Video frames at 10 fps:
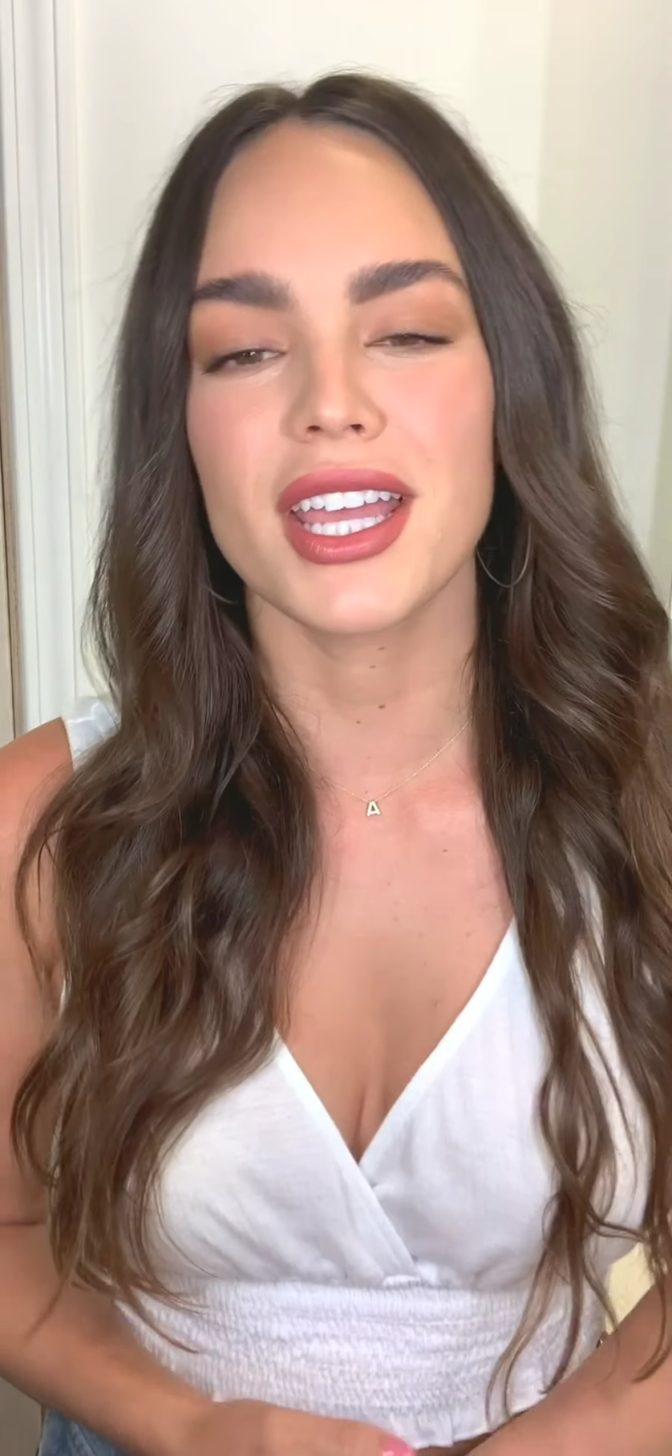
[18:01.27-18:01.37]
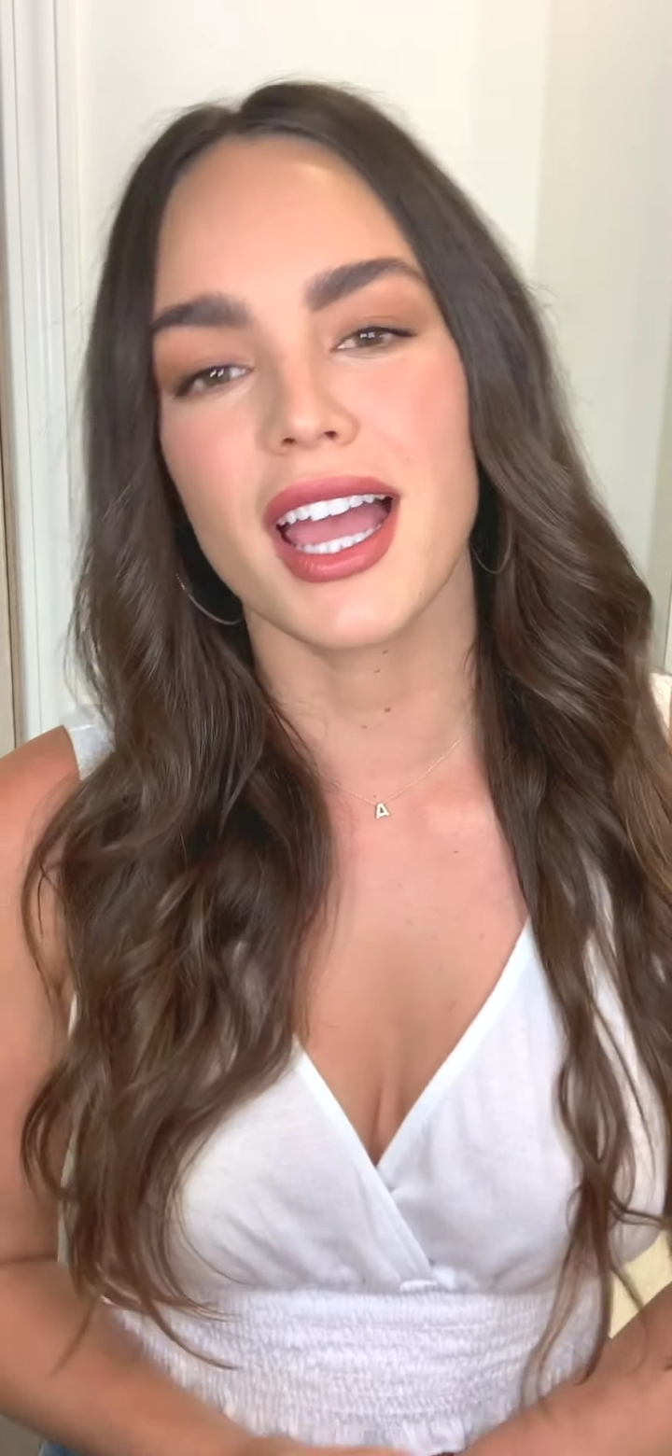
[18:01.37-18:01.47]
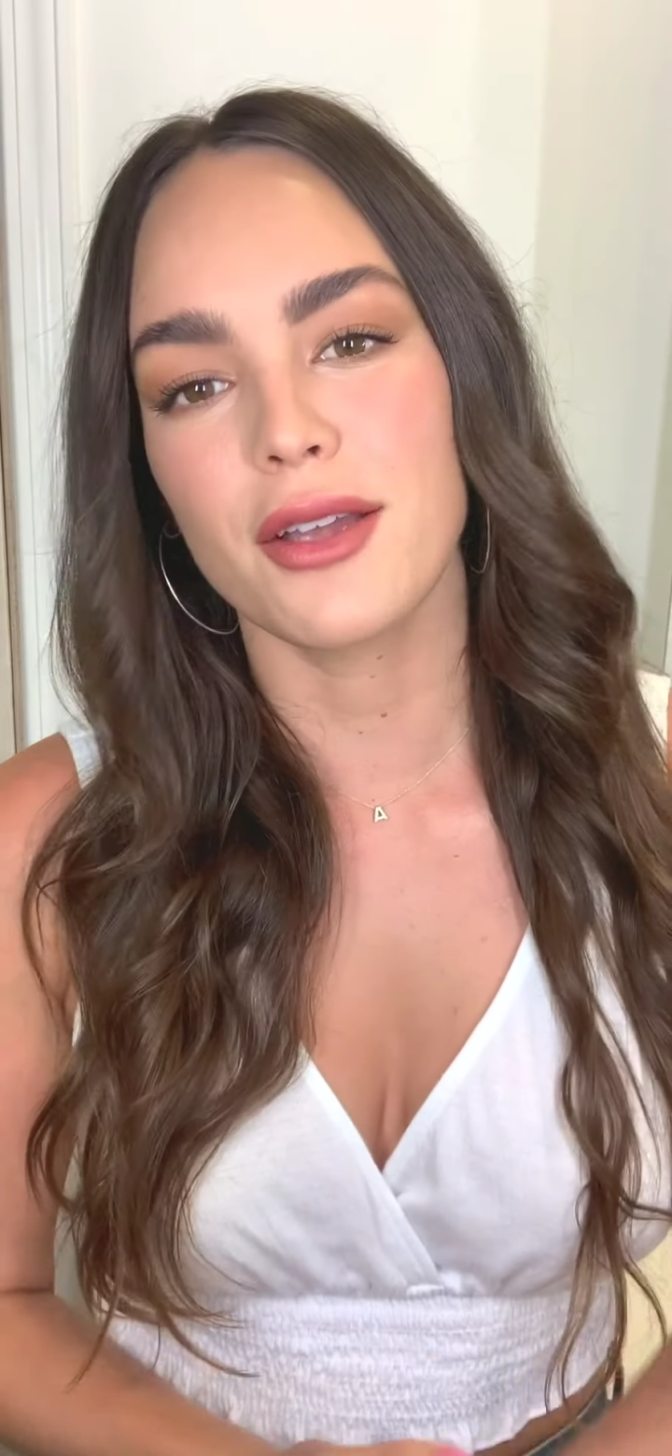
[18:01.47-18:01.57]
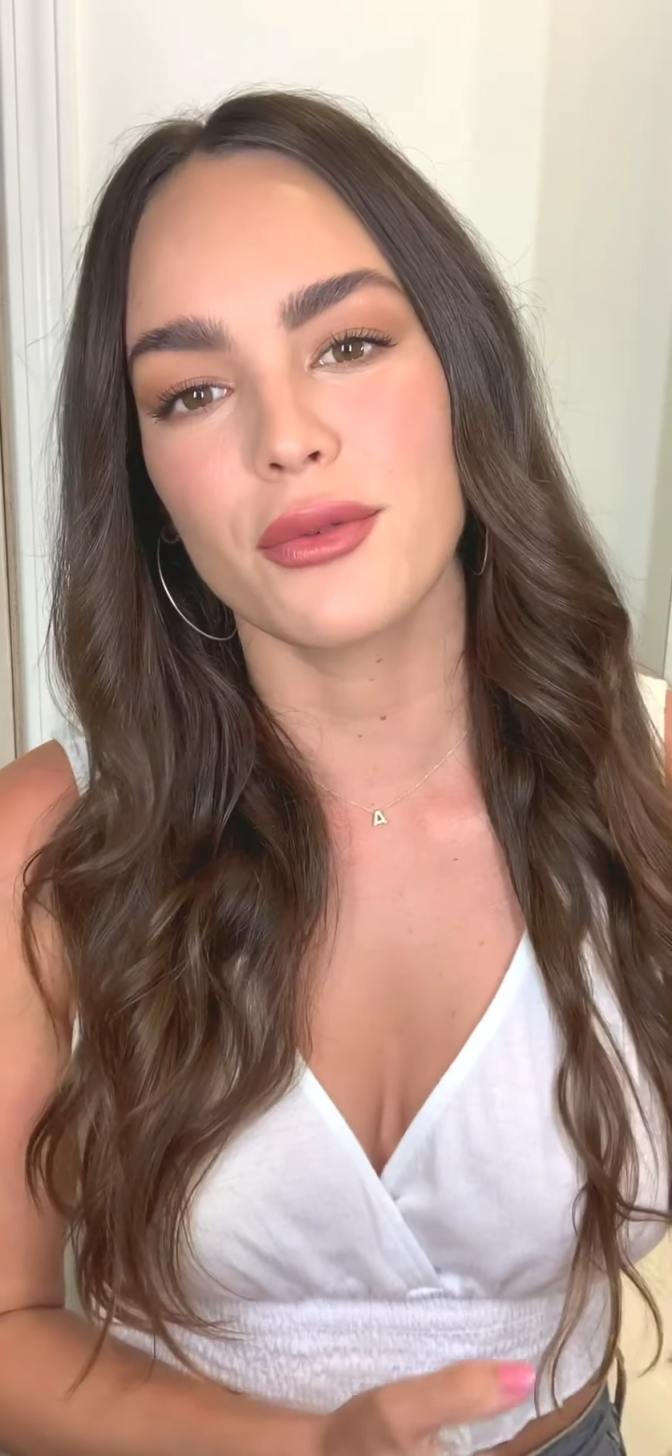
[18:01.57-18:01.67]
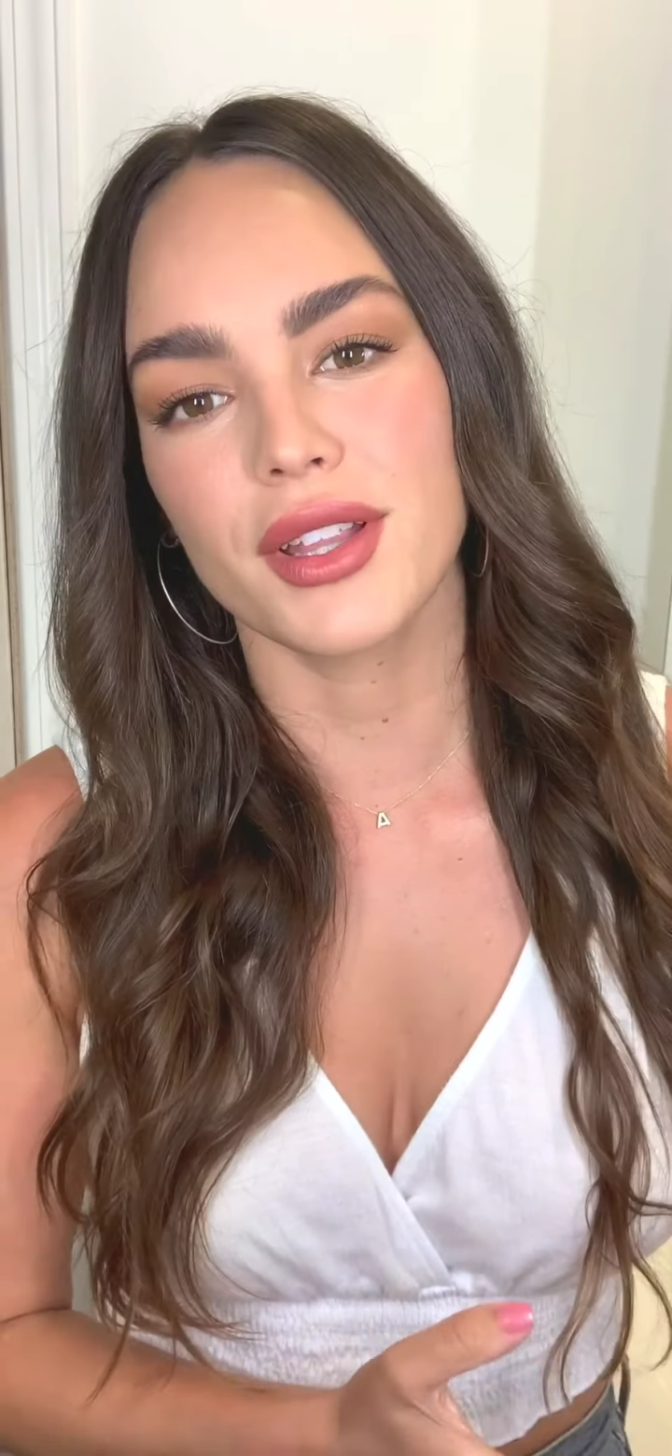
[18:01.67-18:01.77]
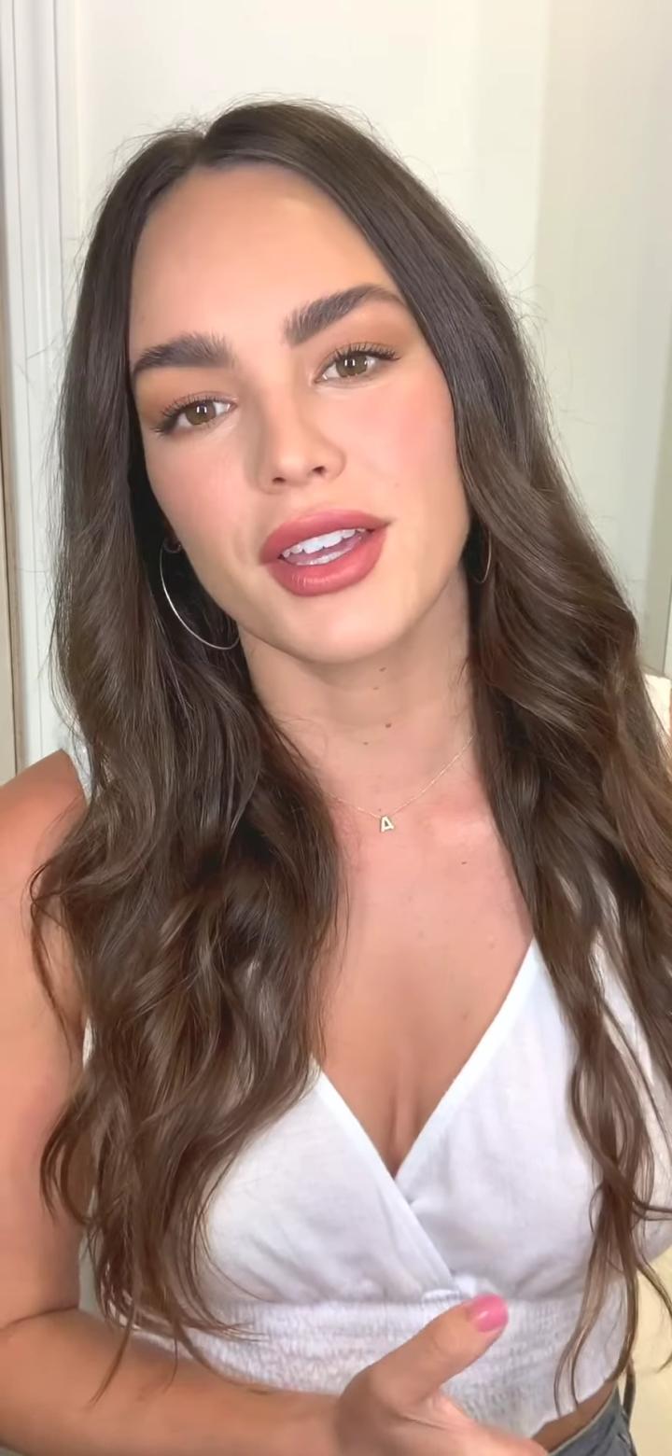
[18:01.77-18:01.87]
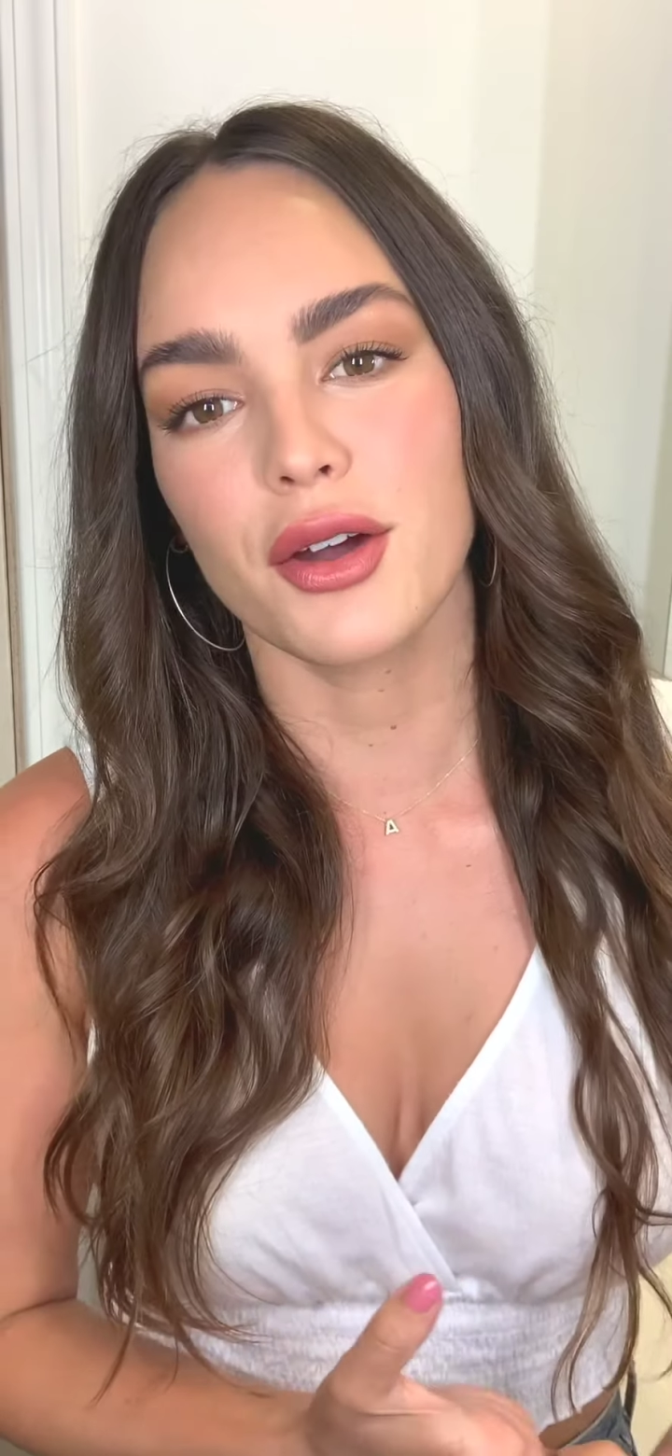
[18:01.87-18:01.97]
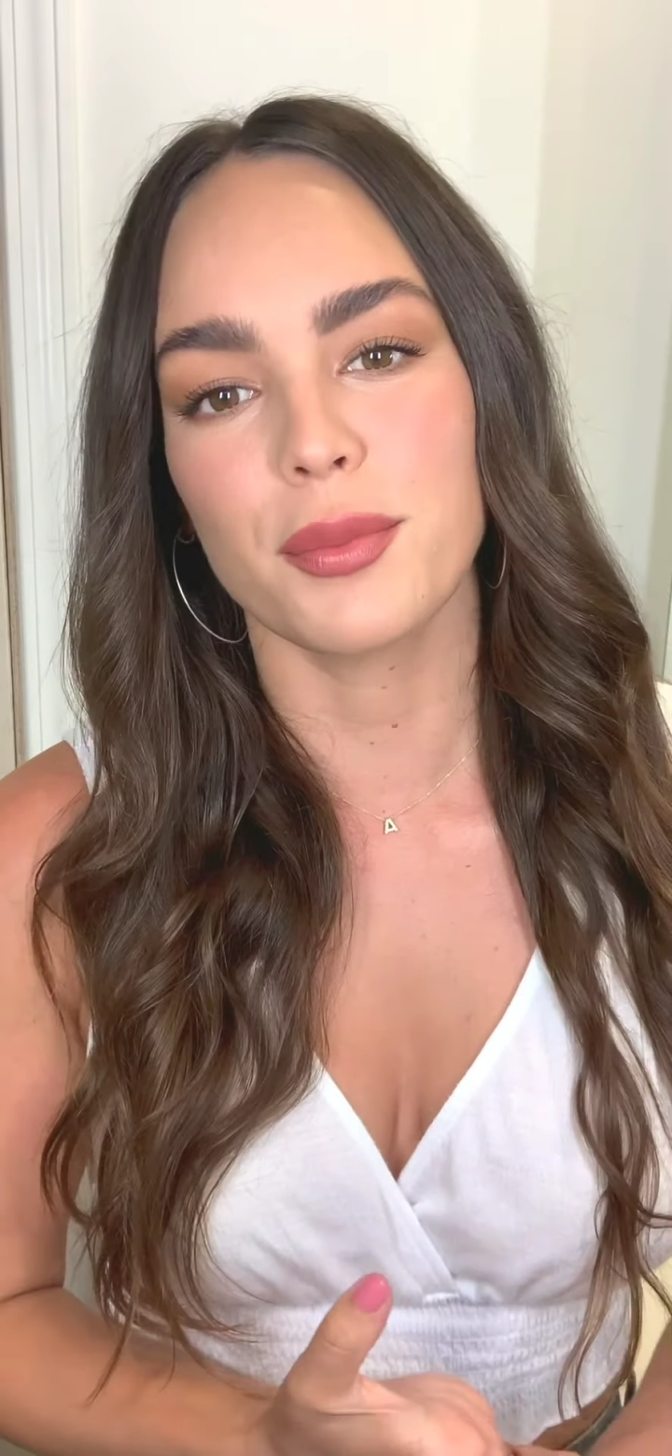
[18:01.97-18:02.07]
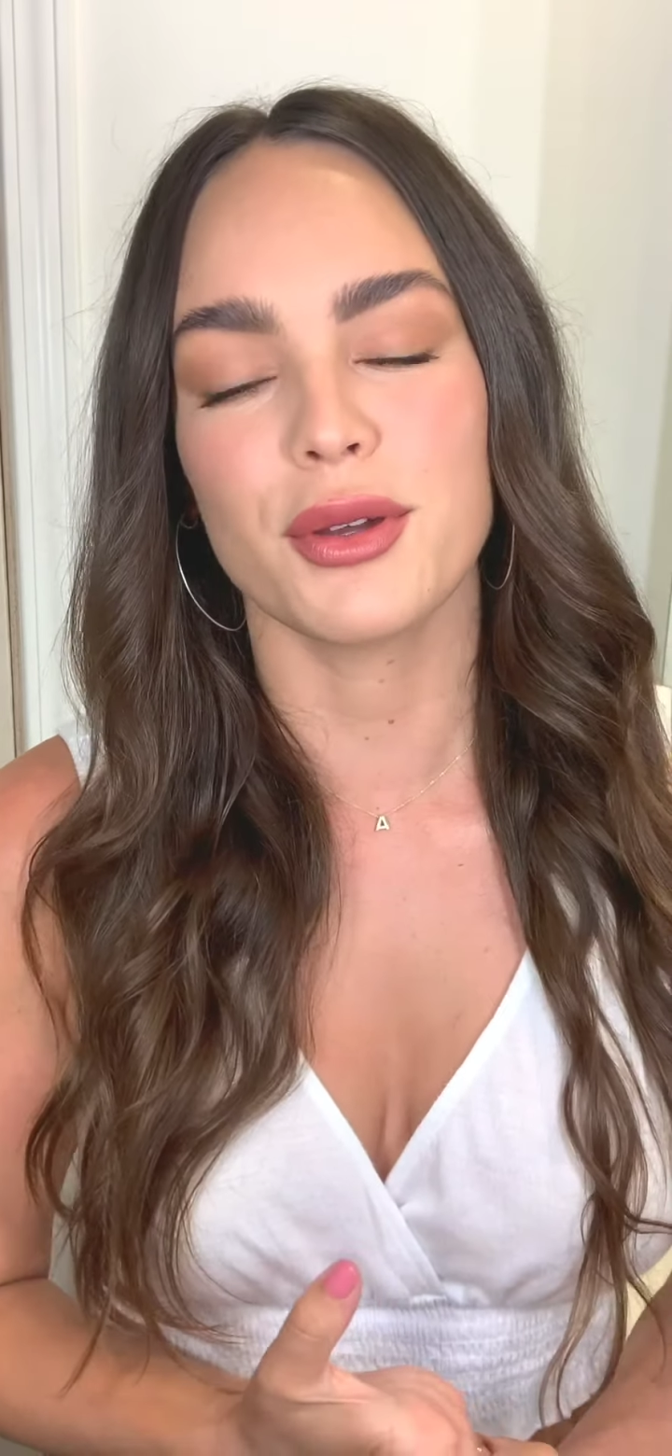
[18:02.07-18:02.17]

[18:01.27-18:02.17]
I really hope you